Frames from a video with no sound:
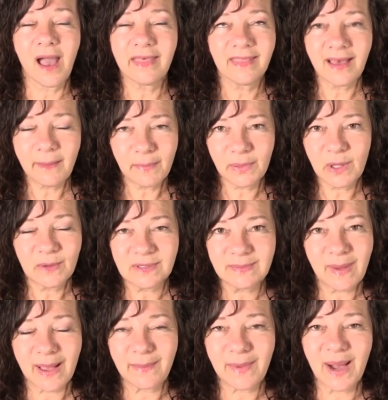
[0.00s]
That blows
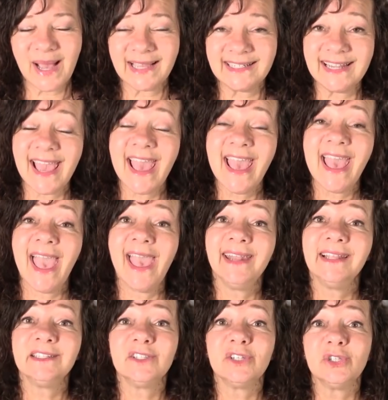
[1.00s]
my mind.
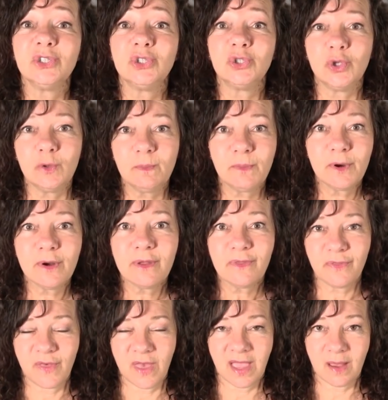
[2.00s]
And it's a super
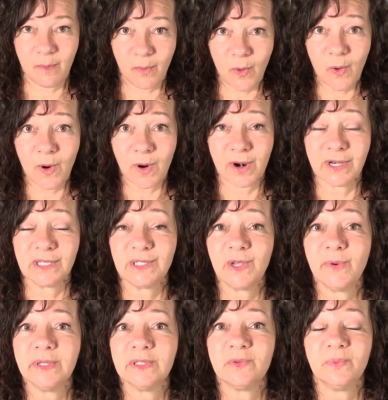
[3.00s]
thick board,
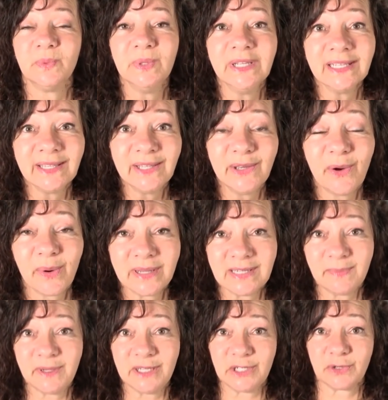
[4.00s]
so it's really going
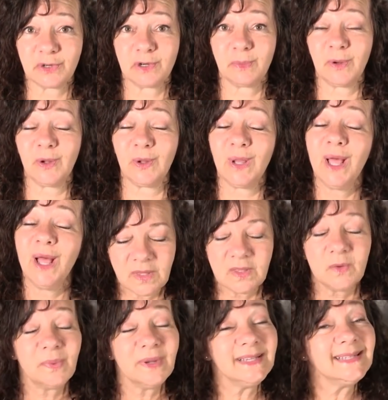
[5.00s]
to be durable.
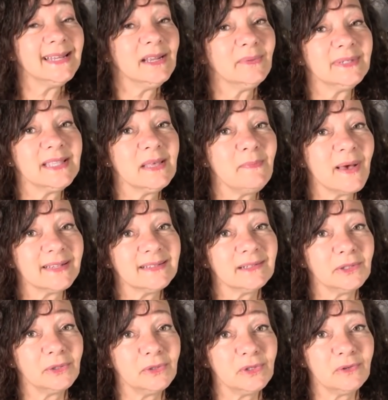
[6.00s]
The reason it was the best
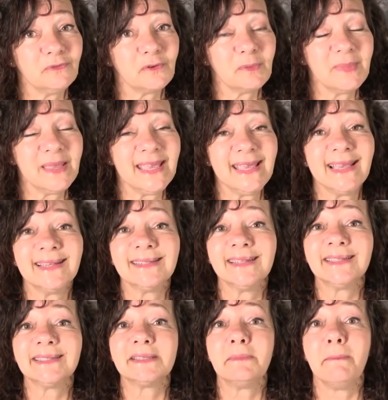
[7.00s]
solution for me is
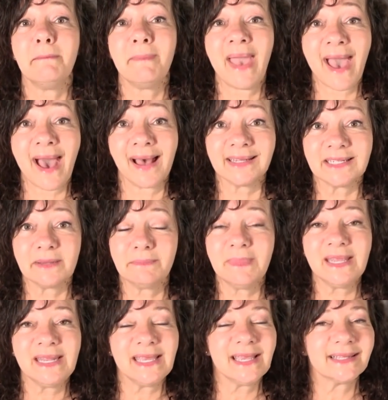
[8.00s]
it's matte,
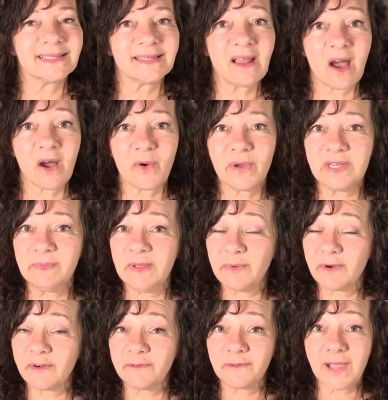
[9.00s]
meaning it's not going to
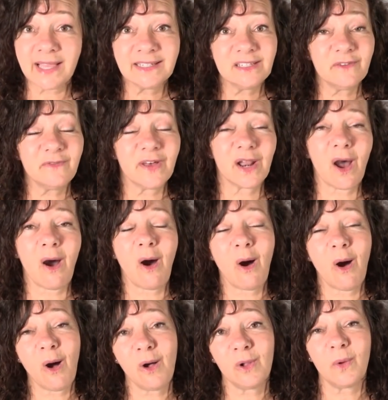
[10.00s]
be reflective at
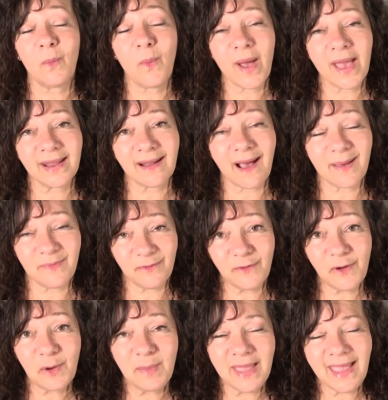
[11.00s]
all when I'm
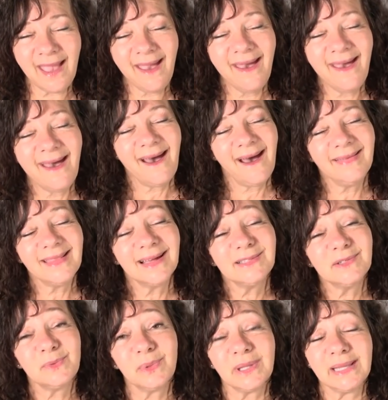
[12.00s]
filming, and
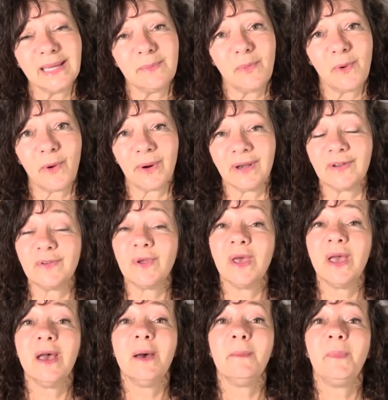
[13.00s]
that's really important.
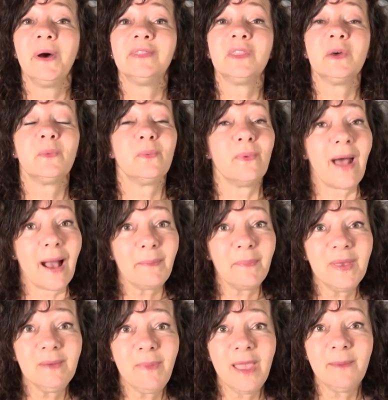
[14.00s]
But the
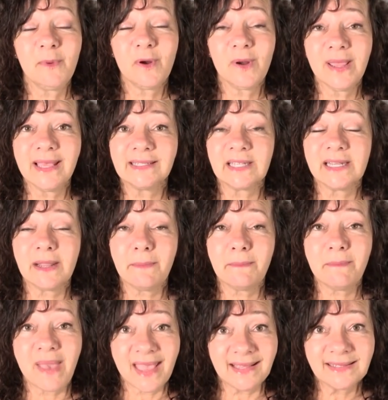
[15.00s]
wrapping paper is an
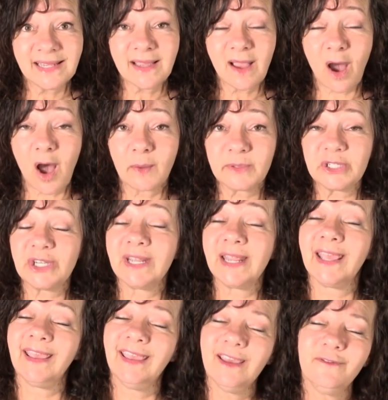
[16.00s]
amazing
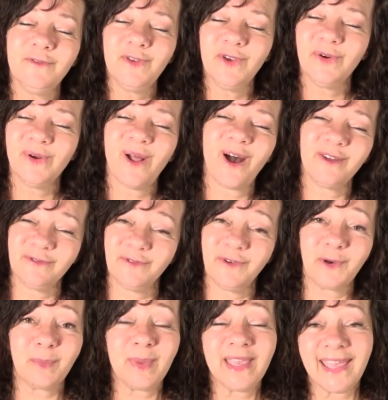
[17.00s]
option if you're not
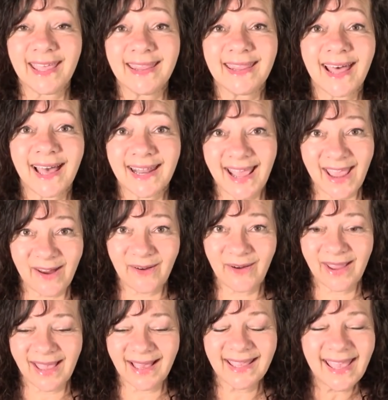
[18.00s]
filming in that
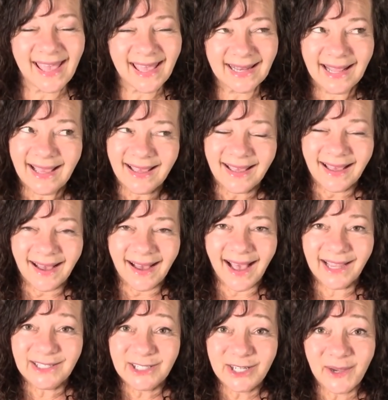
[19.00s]
area. Again,
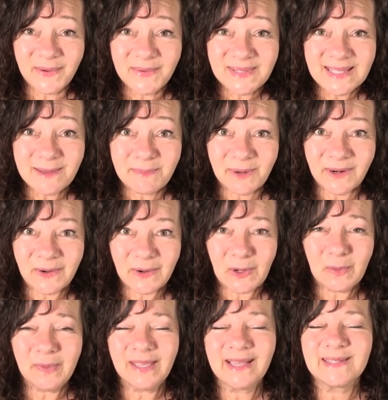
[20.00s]
I chose the
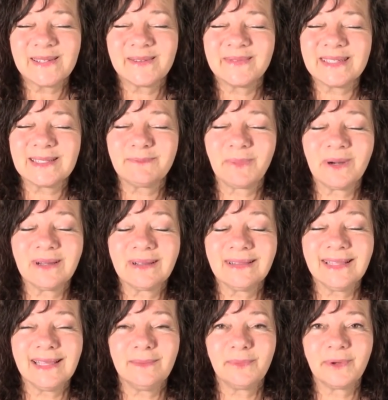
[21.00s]
pearl because it was
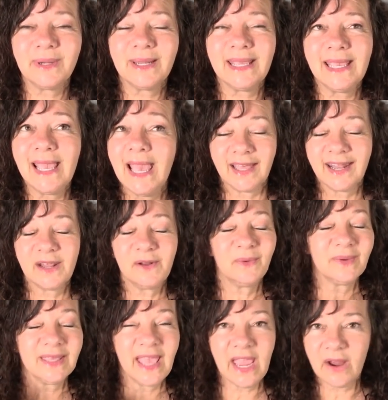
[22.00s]
sparkly and pretty, and I
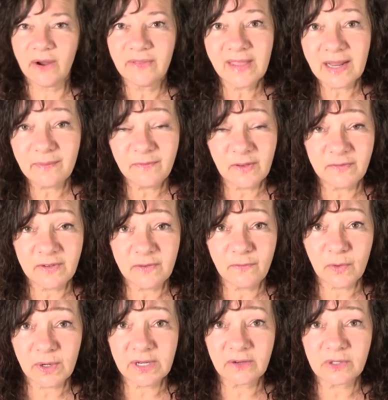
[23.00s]
don't care that I'm
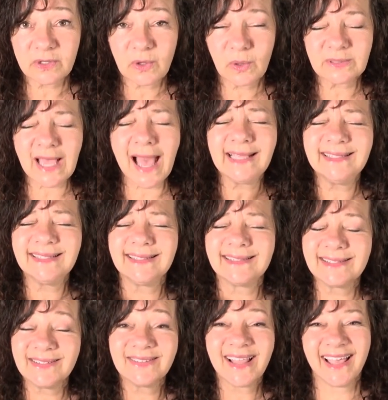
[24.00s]
fifty-four years old. I
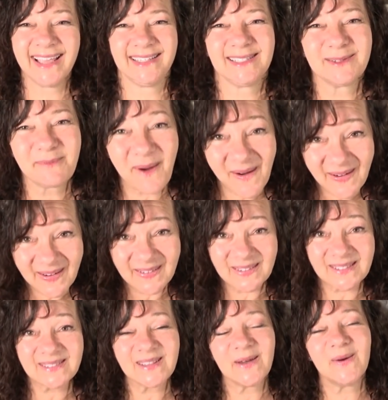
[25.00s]
still like
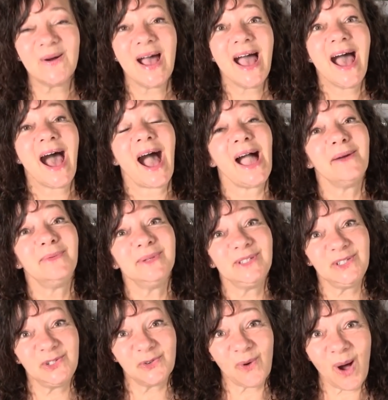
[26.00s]
sparkle, so I
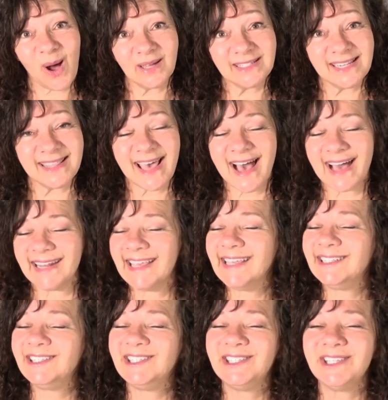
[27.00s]
was drawn to that.
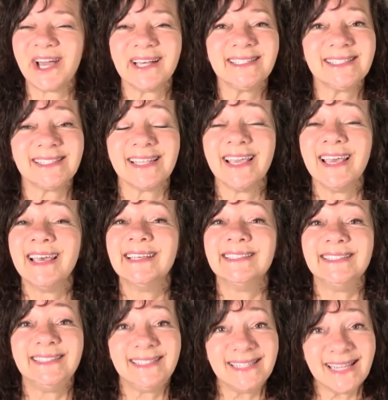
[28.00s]
It just
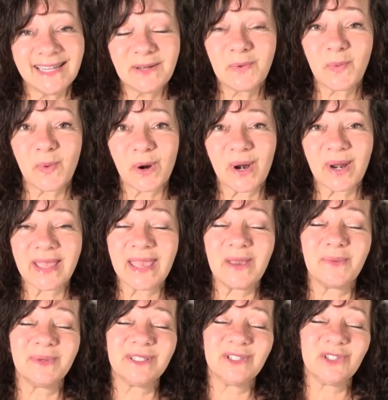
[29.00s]
didn't work.
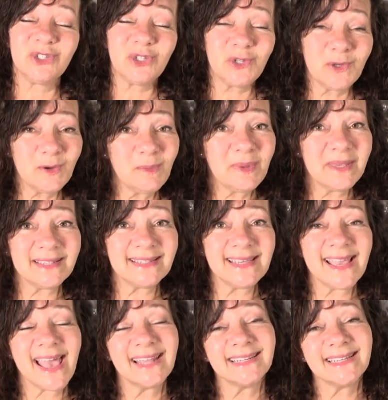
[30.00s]
It was too
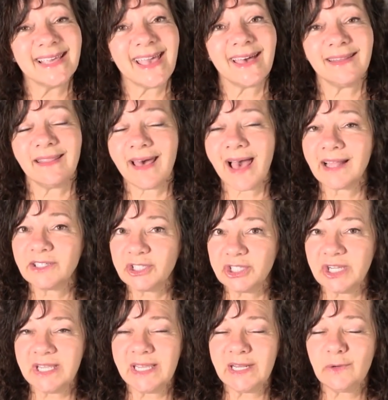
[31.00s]
busy, and again, that
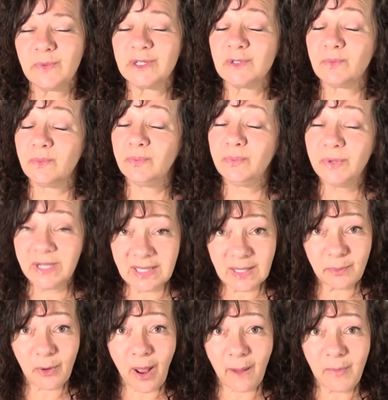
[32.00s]
sheen was
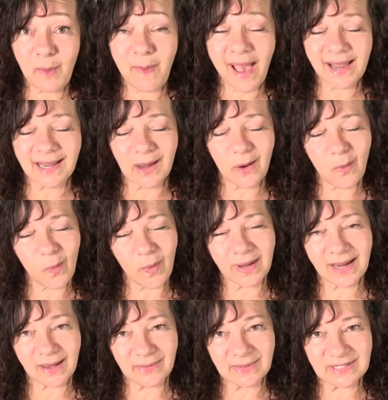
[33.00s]
really problematic
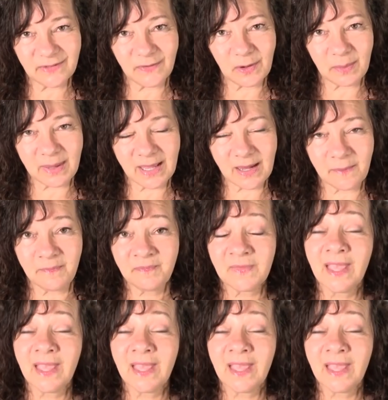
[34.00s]
when I was filming.